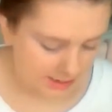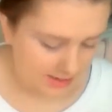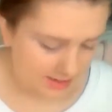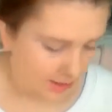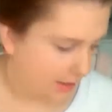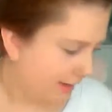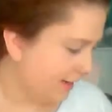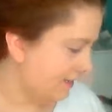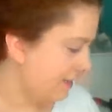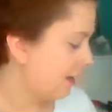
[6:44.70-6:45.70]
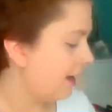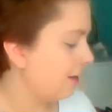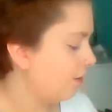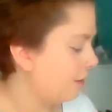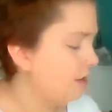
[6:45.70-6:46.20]
And like I said,
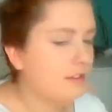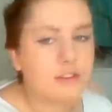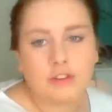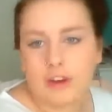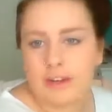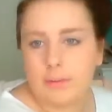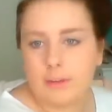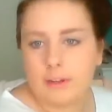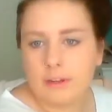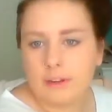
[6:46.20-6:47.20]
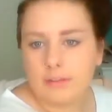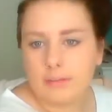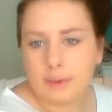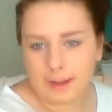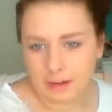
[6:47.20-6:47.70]
I only use a tiny bit of
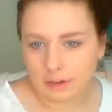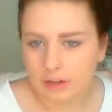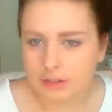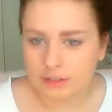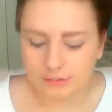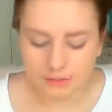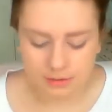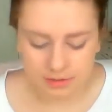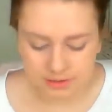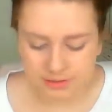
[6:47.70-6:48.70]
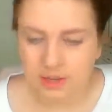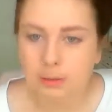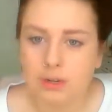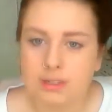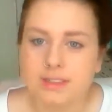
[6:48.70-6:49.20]
powder just because I
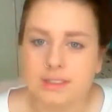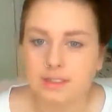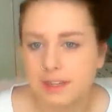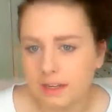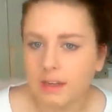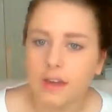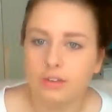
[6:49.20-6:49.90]
want to set it.